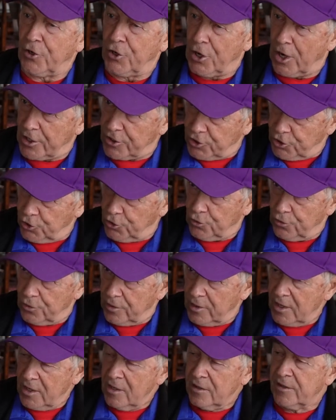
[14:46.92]
and I knew
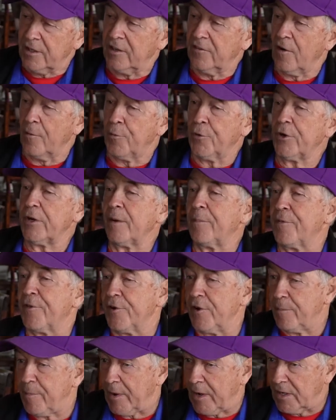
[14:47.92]
that if I put it up
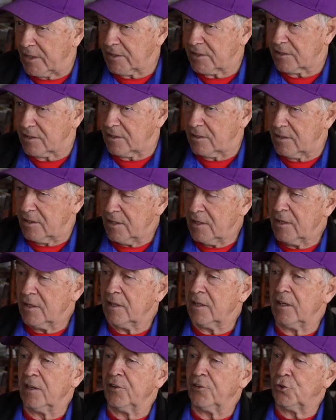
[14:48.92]
three pounds,
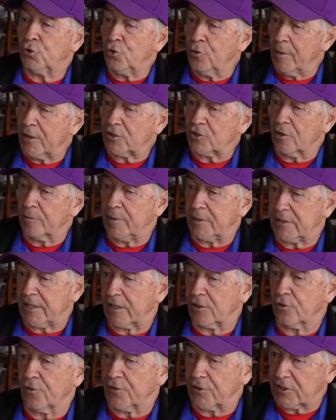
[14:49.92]
in two months I'd be
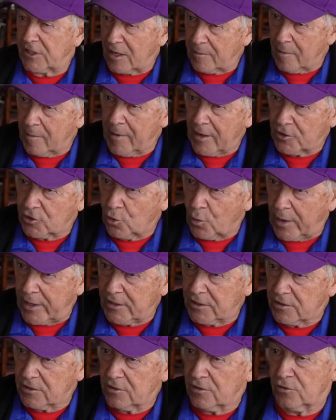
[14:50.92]
taking off the same amount of
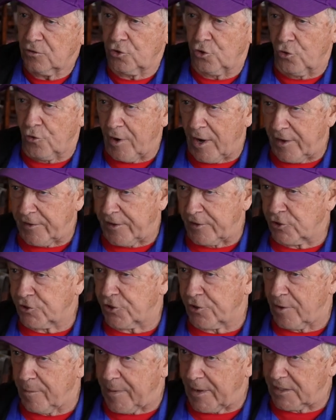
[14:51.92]
weight to ride those
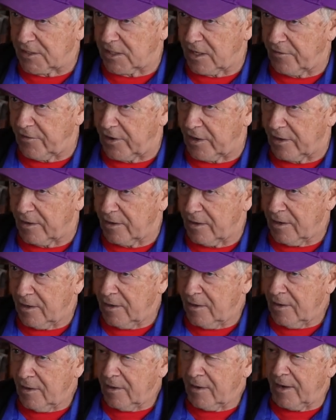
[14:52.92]
three pounds heavier.
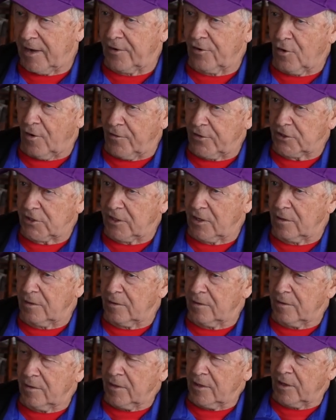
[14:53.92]
And obviously
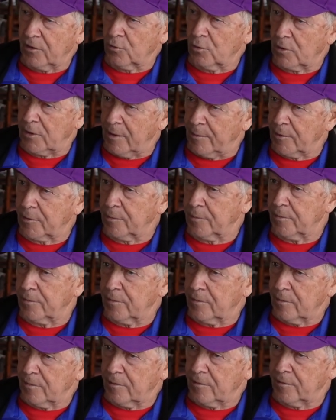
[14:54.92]
it would limit
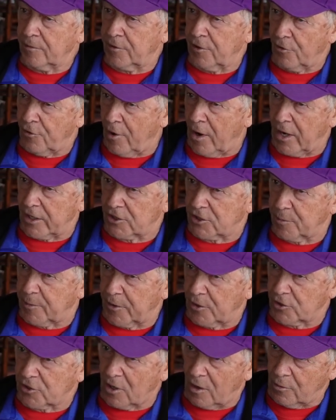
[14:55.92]
the rides
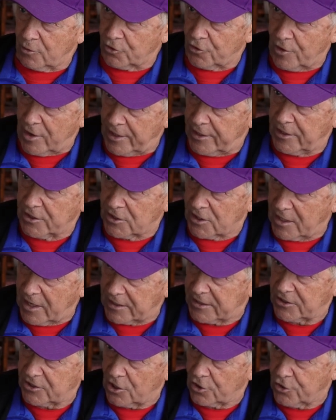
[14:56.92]
because I was riding as
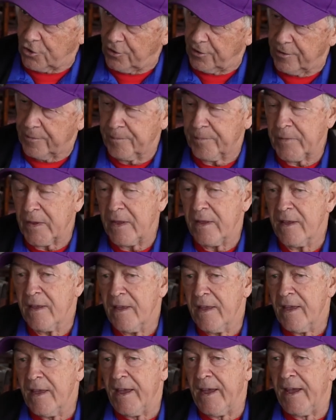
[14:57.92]
light as I could.
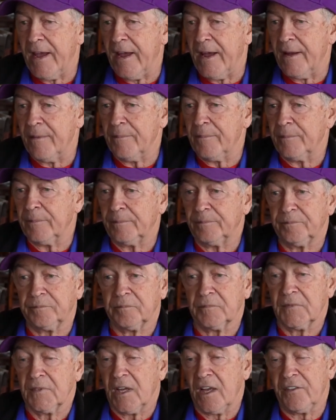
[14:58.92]
Um,
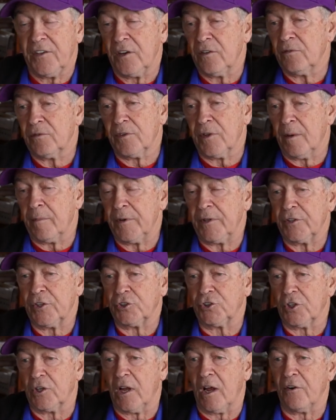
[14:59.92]
and then, I mean, the
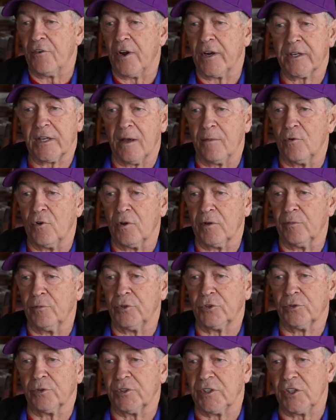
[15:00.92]
July ride came along,
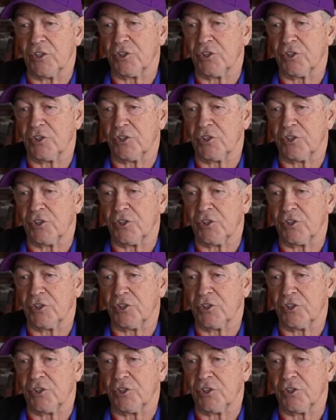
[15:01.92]
which was